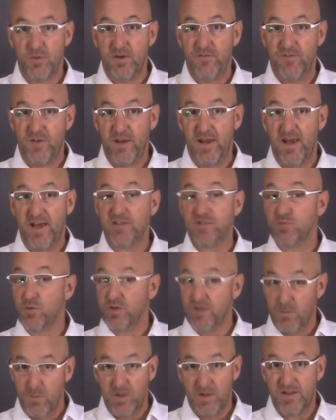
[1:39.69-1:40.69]
refinance
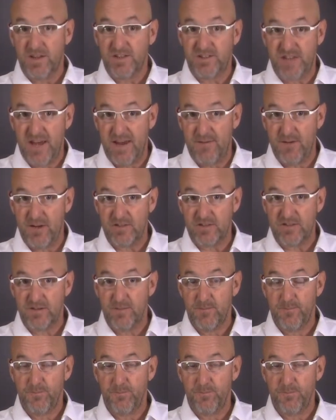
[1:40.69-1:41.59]
with the monthly savings.